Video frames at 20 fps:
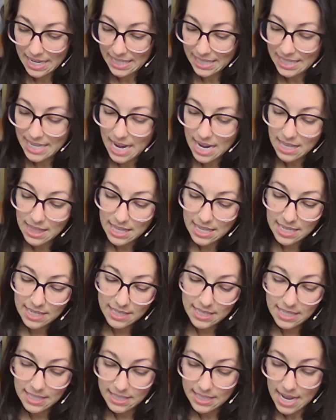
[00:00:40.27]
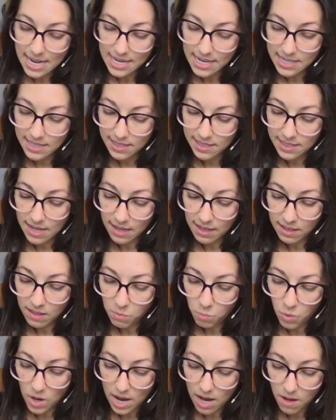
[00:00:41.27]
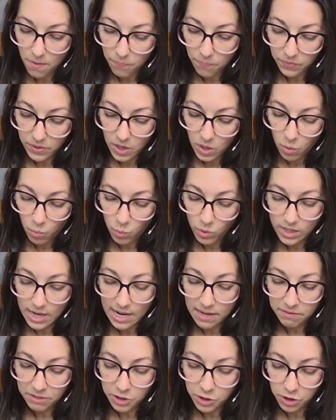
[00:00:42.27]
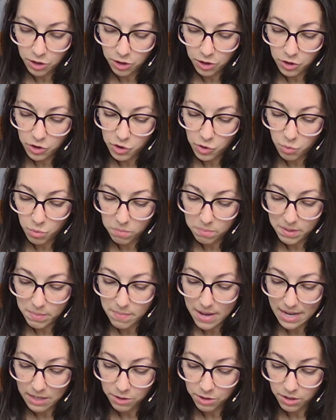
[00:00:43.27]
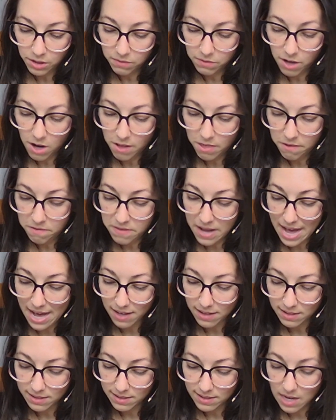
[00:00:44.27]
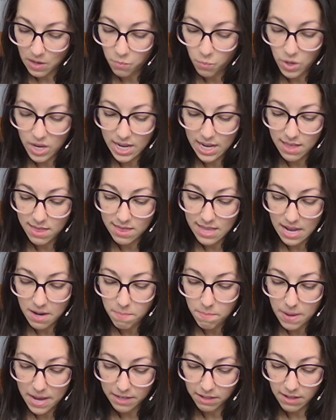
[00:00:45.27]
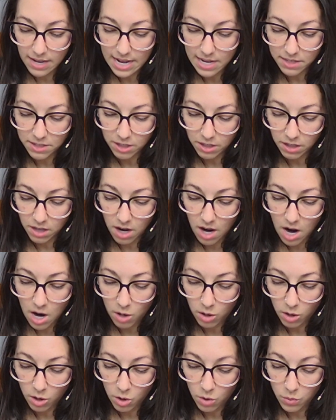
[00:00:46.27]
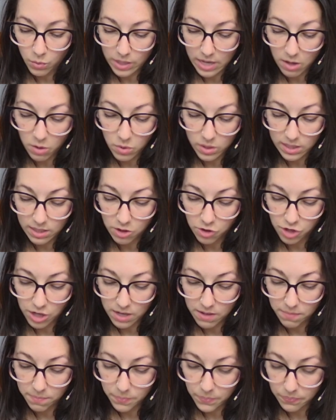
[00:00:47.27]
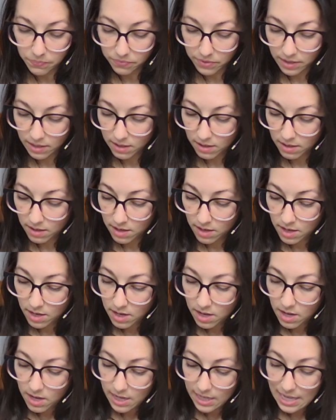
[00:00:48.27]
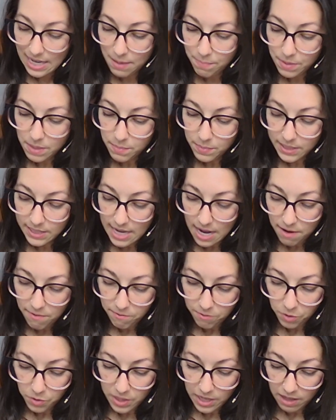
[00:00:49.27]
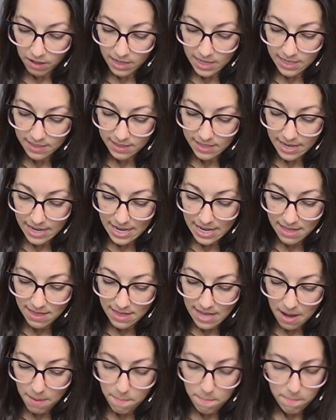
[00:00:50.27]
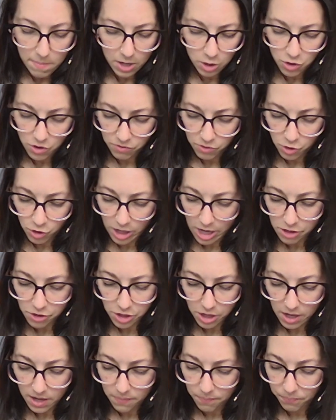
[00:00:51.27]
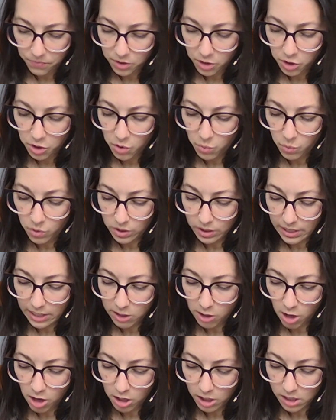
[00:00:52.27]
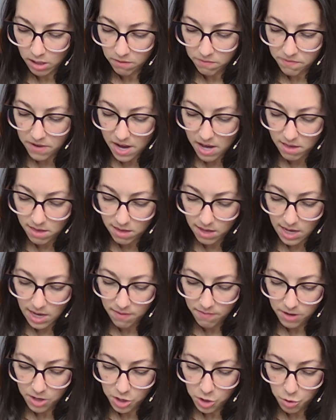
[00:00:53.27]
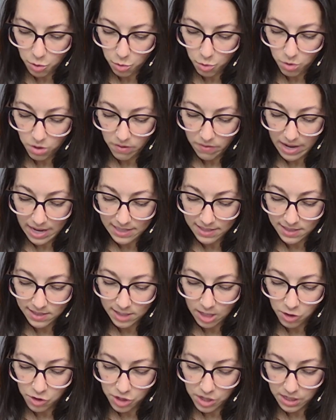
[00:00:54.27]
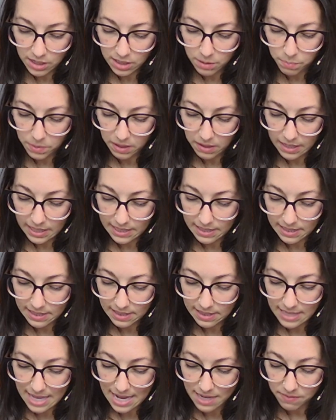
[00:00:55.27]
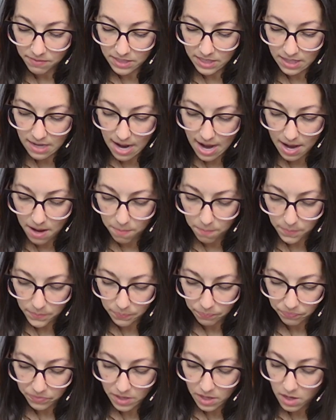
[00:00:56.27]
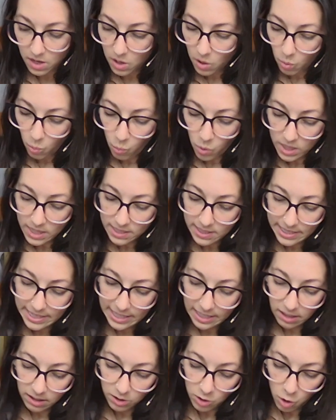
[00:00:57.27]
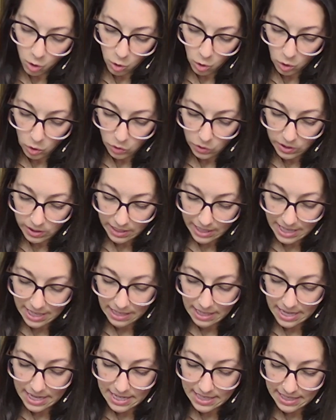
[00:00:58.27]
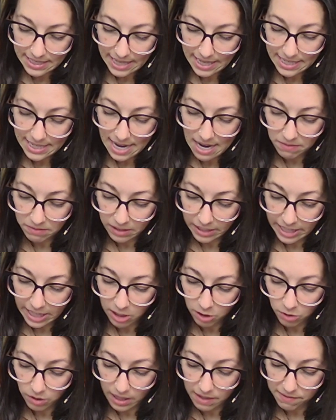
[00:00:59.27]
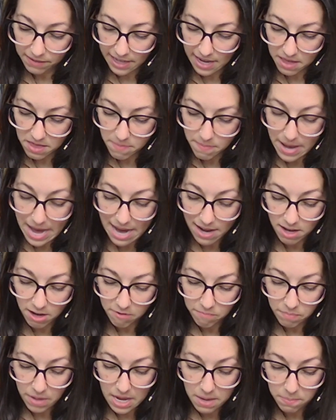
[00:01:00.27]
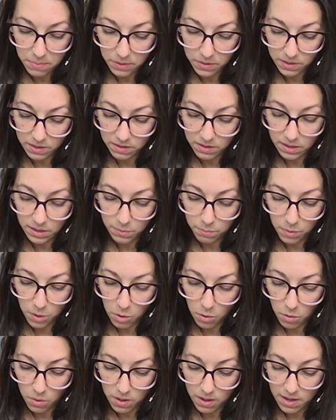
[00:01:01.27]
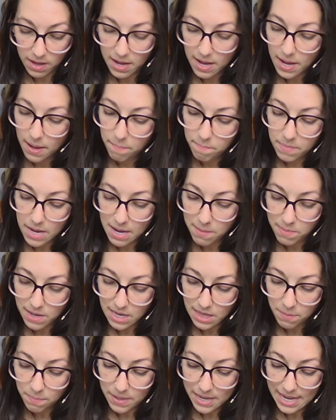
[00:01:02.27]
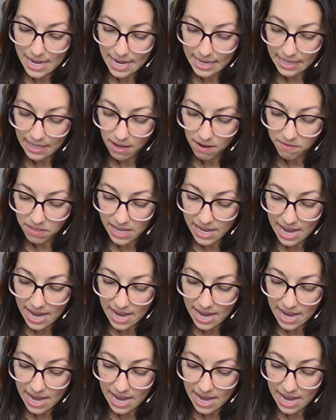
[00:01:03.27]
"Take these," he said, "and study them well. When I have returned, you will be master of all the facts, and we can then better enter our own inquisition. Keep them safe, for there is in them much of treasure. You will need all your faith, even you who have had such an experience as that of today. What is here told," he laid his hand heavily and gravely on the packet of papers as he spoke, "may be the beginning of the